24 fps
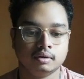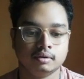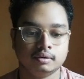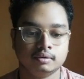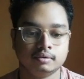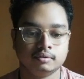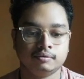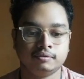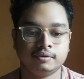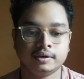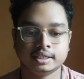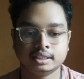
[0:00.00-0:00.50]

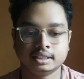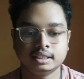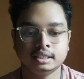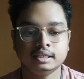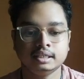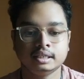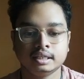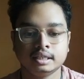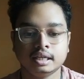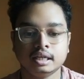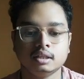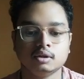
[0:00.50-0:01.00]

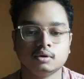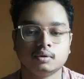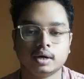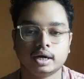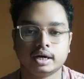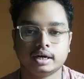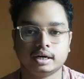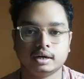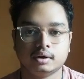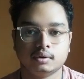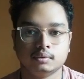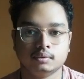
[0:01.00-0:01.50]
facing in the lower
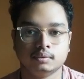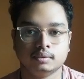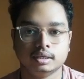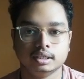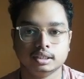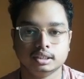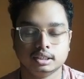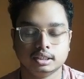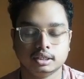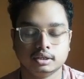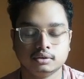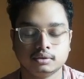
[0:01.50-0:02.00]
down
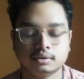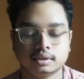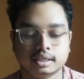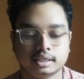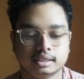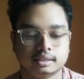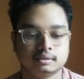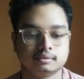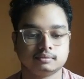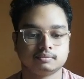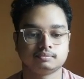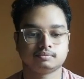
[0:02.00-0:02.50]
region. Okay,
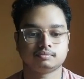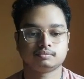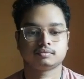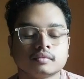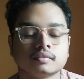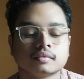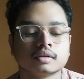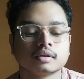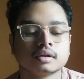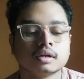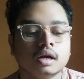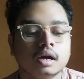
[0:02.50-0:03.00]

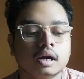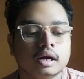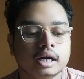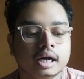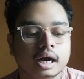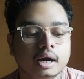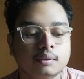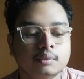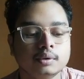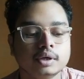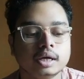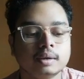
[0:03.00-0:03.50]

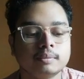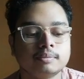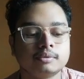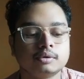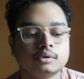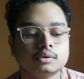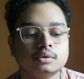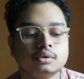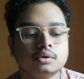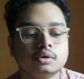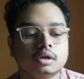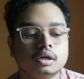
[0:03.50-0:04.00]
now we have
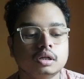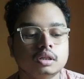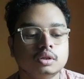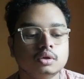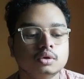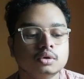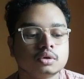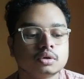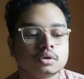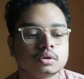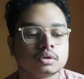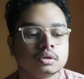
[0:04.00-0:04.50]
to
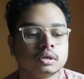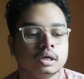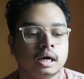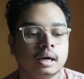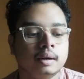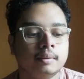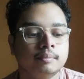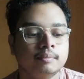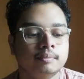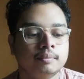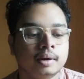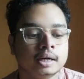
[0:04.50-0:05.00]
look
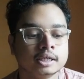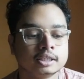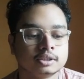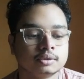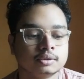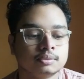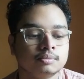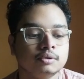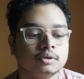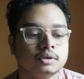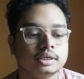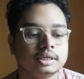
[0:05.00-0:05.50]
much
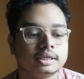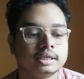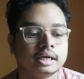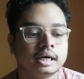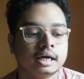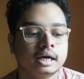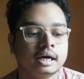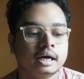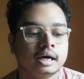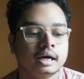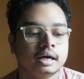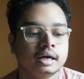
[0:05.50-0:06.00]
more
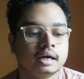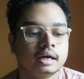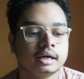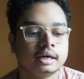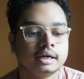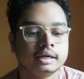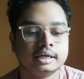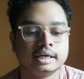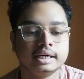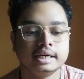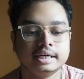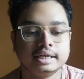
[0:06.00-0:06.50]

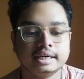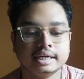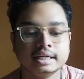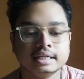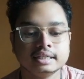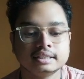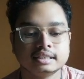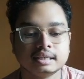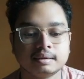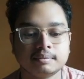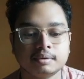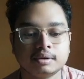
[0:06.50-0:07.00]

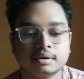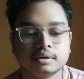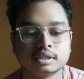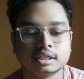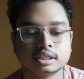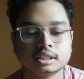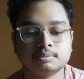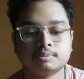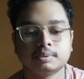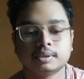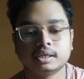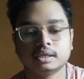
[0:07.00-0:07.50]
details about
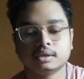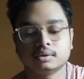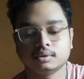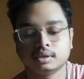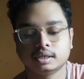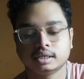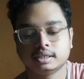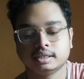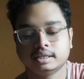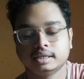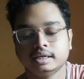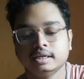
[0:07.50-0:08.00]
this
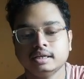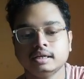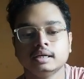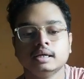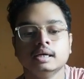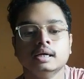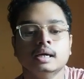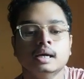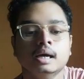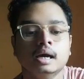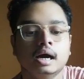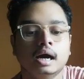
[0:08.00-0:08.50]
particular thing,
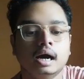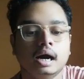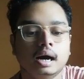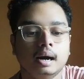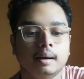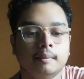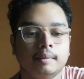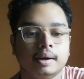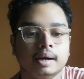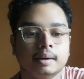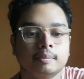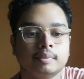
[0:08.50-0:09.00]

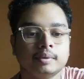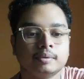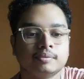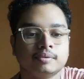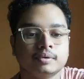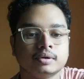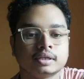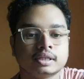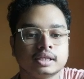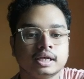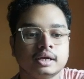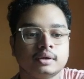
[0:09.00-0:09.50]
but
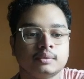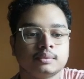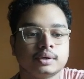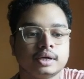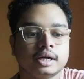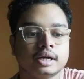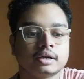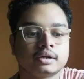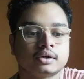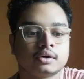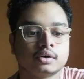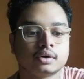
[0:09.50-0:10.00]
before that we
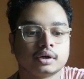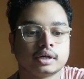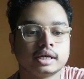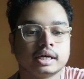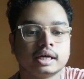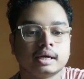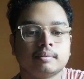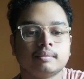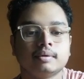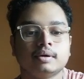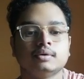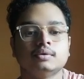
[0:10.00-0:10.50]
are
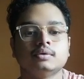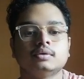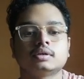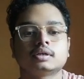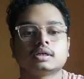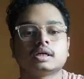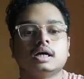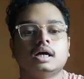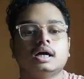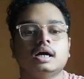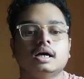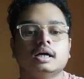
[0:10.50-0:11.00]
talking about
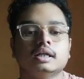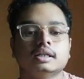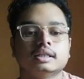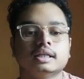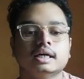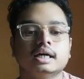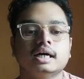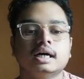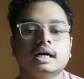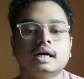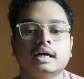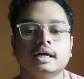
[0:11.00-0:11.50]

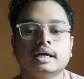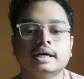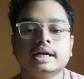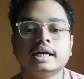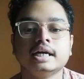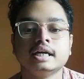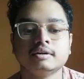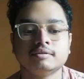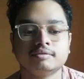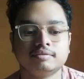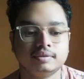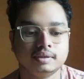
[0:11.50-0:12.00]
the
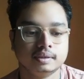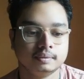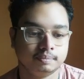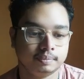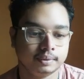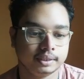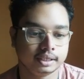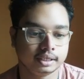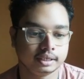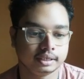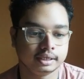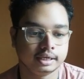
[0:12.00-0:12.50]
ring
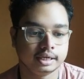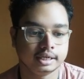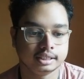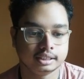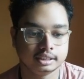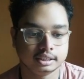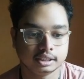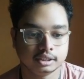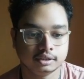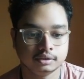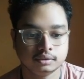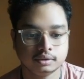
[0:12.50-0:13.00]
flipping
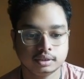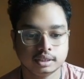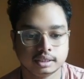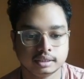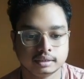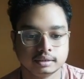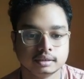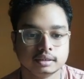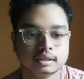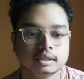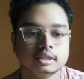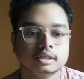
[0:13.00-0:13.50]
nature.
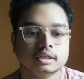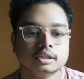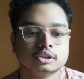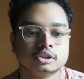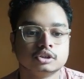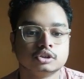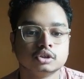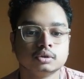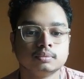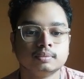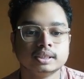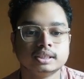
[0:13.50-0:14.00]
Okay,
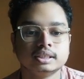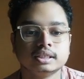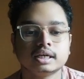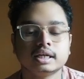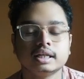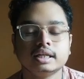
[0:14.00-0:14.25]
so basically